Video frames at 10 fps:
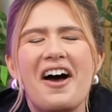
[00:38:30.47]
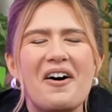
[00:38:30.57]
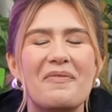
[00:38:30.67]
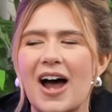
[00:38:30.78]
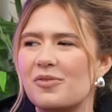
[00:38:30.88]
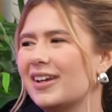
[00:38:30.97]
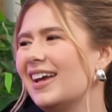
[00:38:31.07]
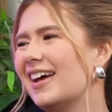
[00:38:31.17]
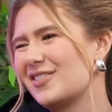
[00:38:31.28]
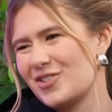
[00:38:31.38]
Imagine like,
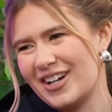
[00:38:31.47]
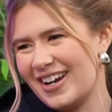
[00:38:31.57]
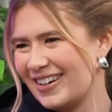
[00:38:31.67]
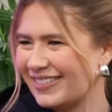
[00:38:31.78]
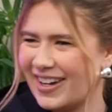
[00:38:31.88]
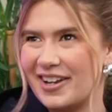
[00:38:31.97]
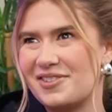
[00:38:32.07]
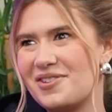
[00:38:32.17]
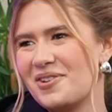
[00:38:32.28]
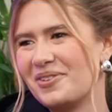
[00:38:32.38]
yeah, the train got
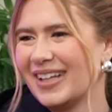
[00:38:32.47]
us too.